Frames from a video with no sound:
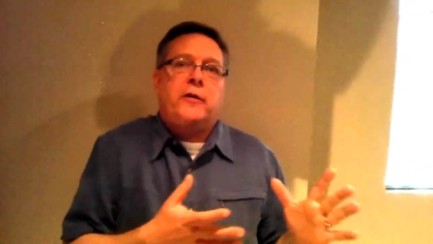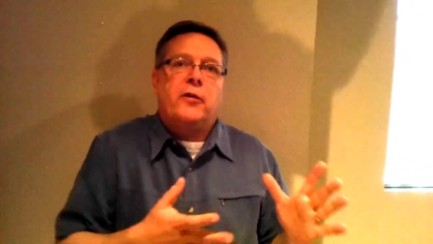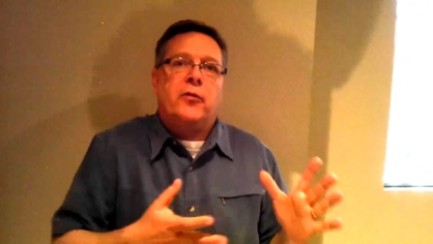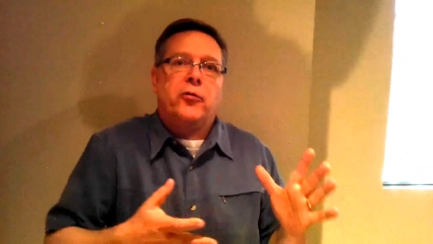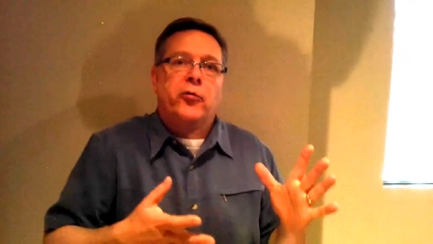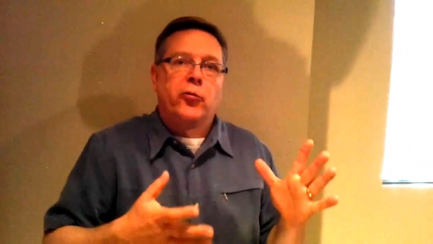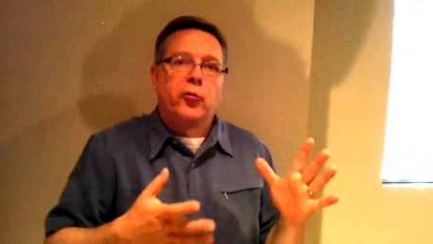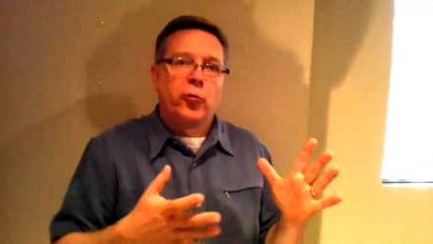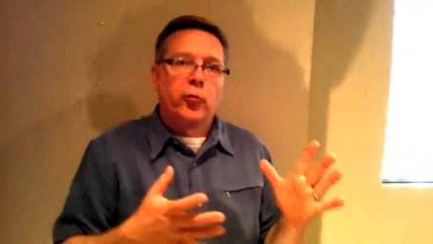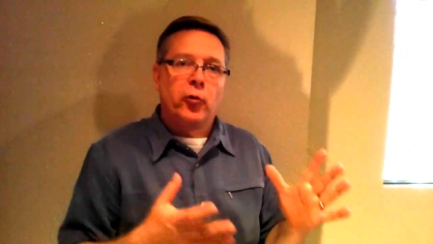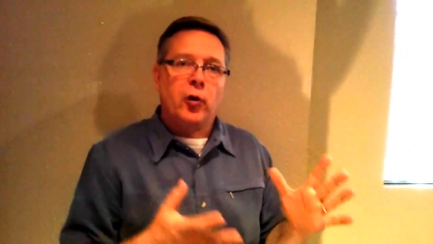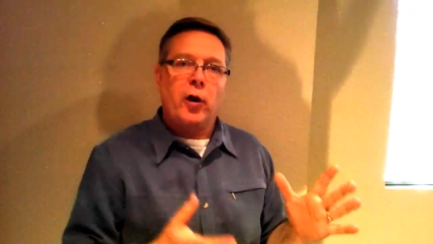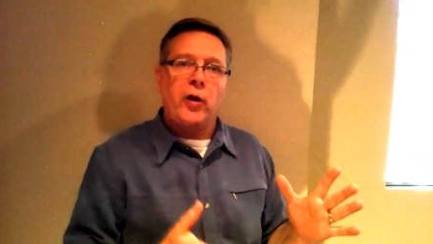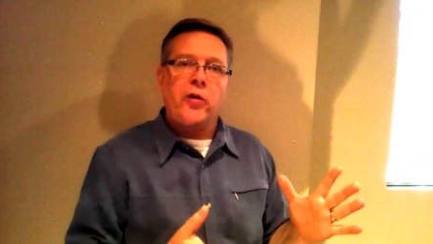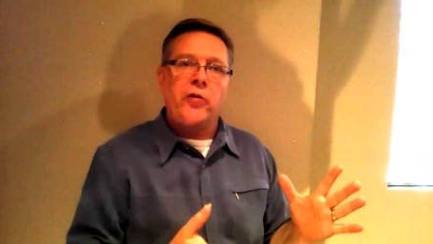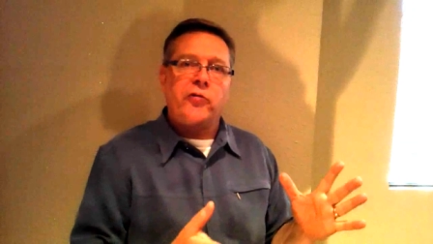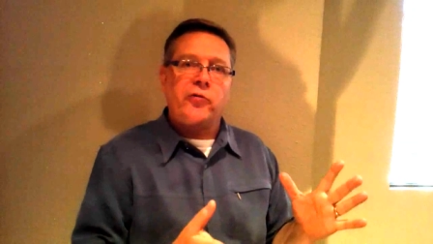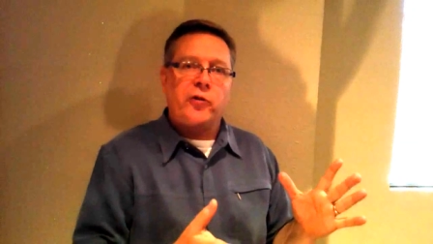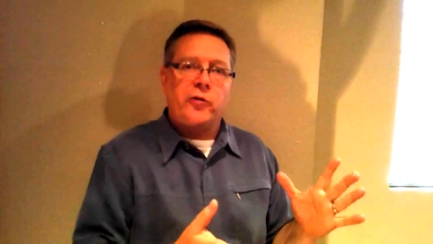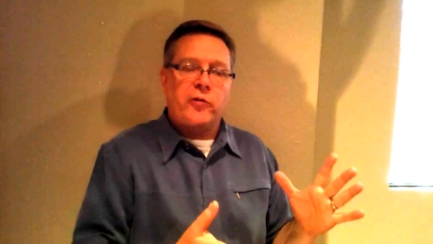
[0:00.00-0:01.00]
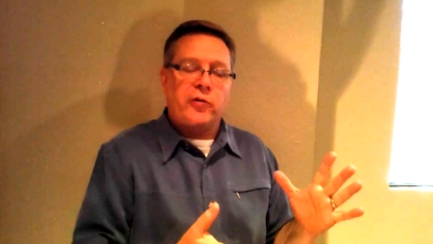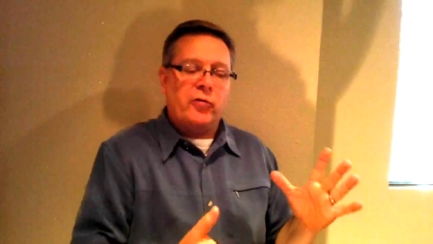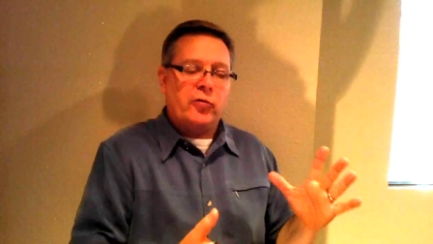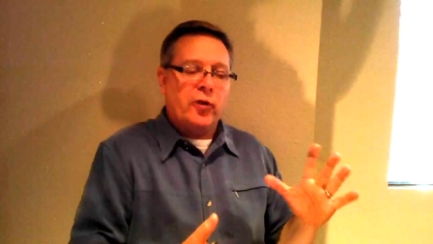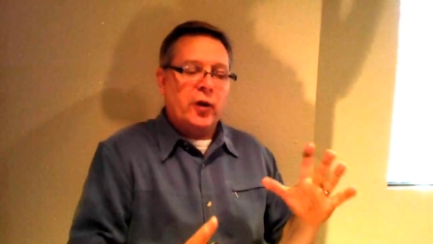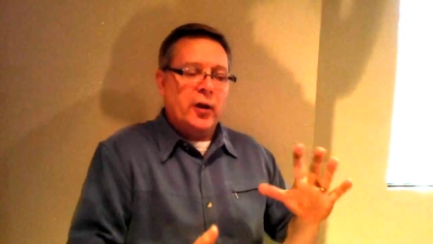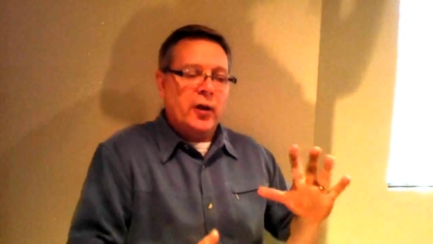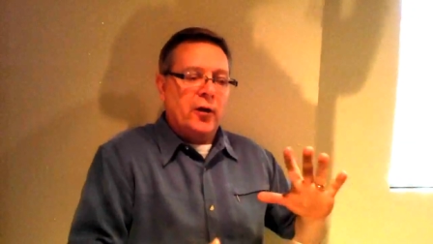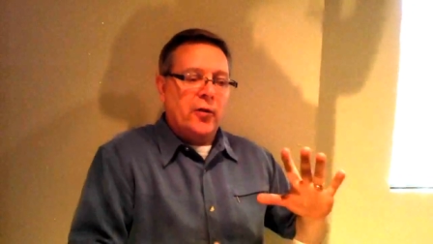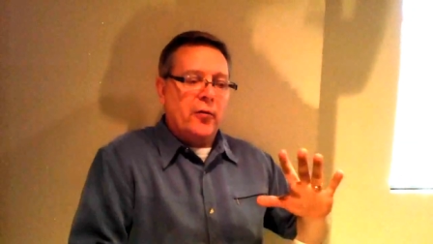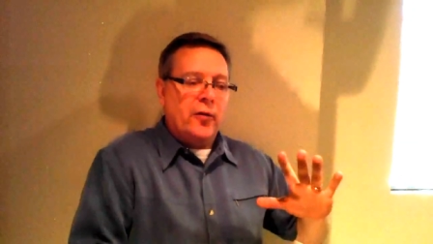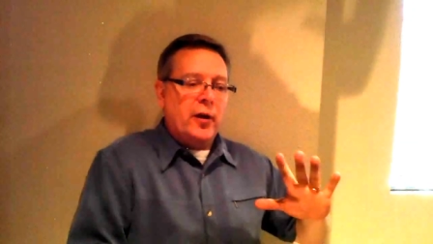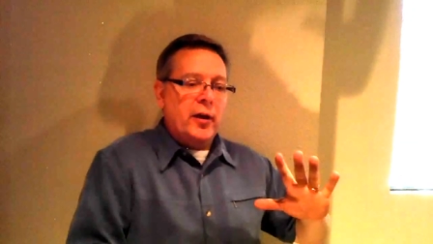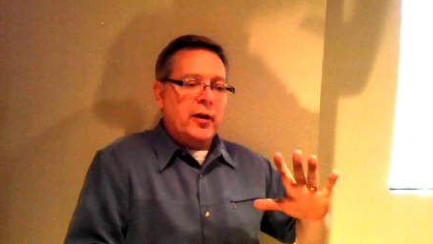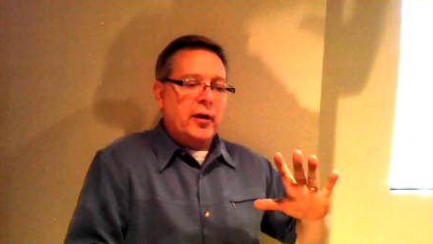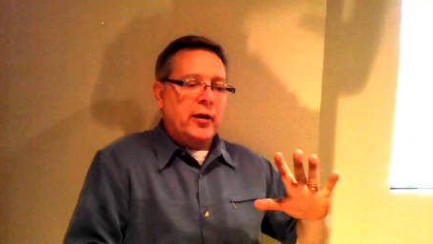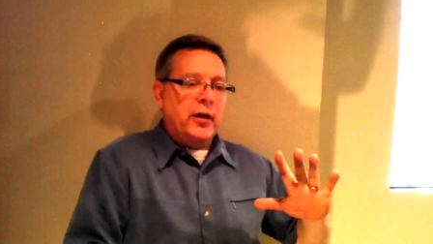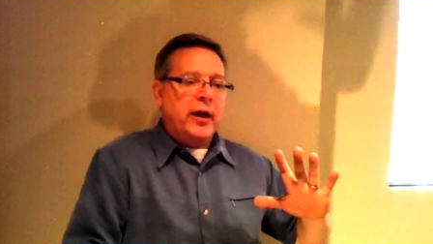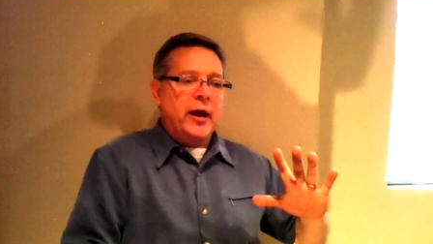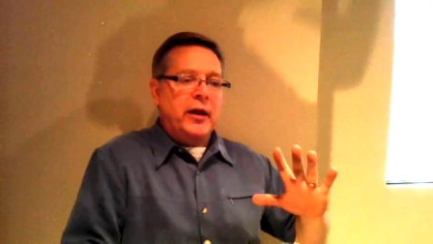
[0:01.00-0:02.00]
in their neurology that
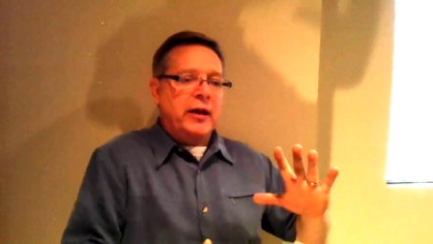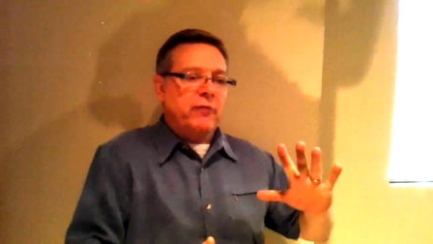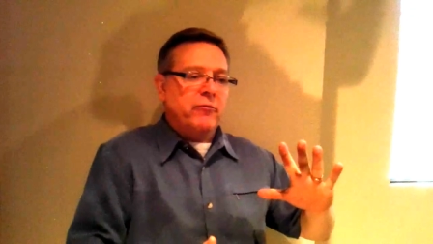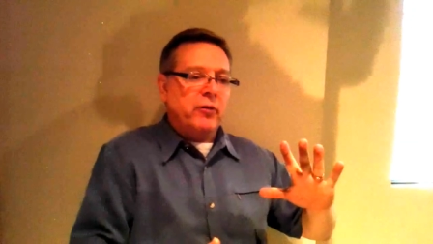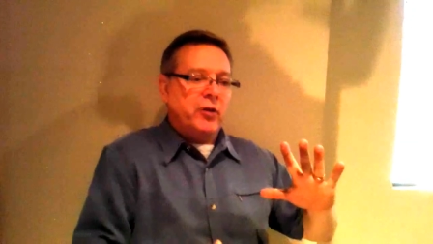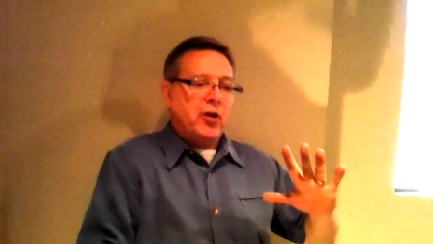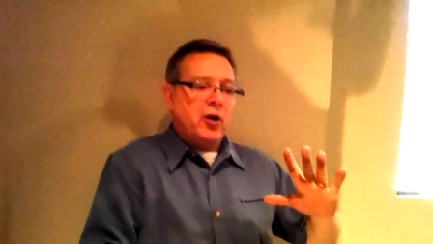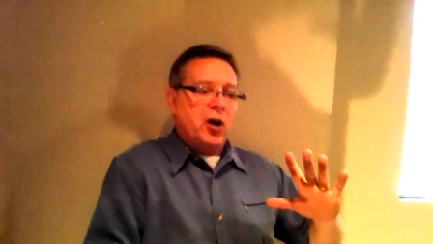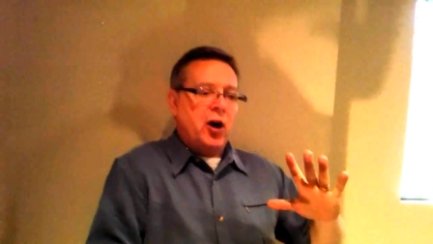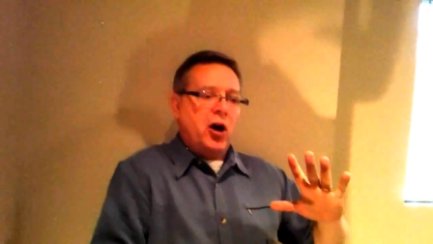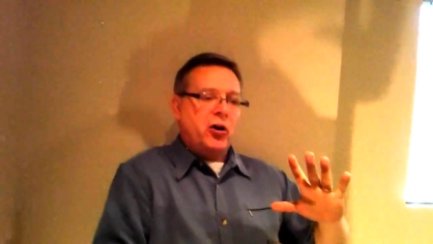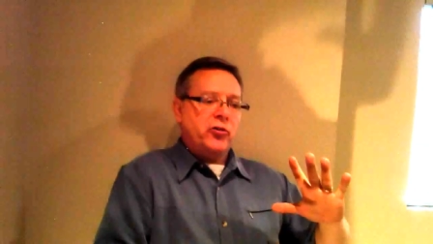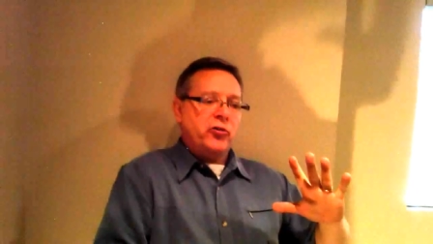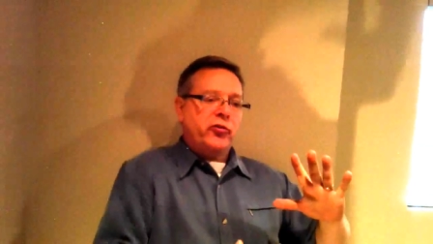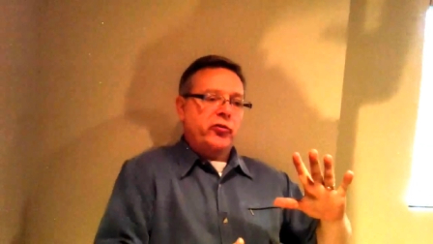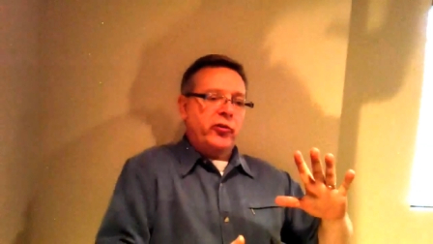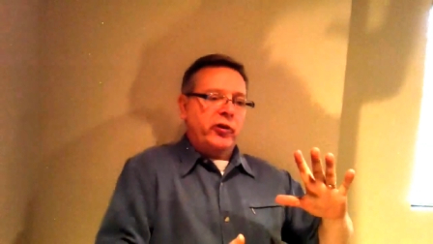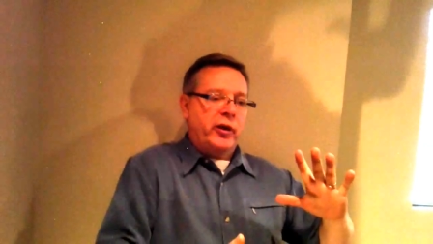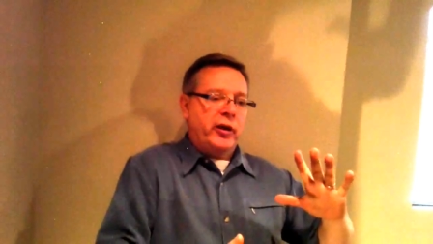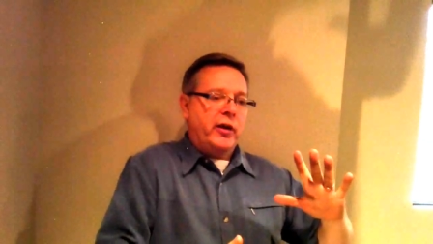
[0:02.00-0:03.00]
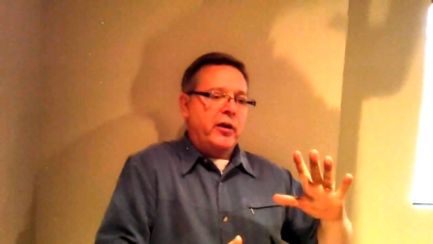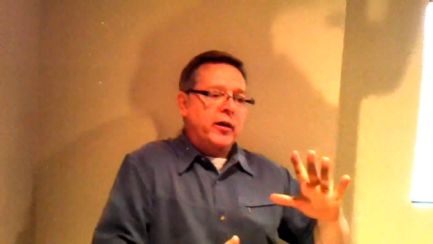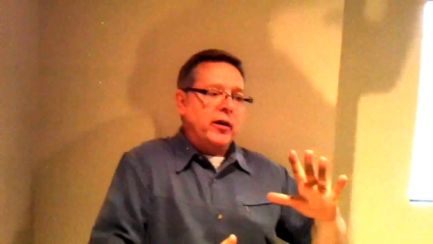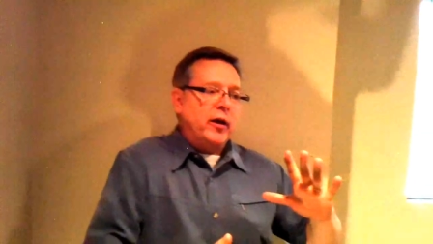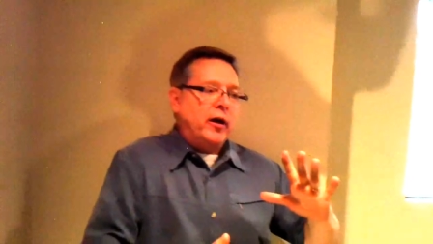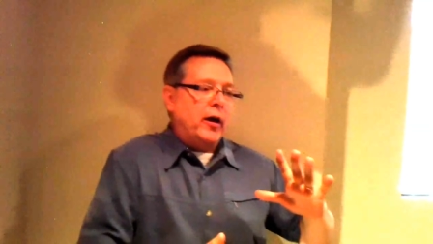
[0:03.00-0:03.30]
they can't even consciously,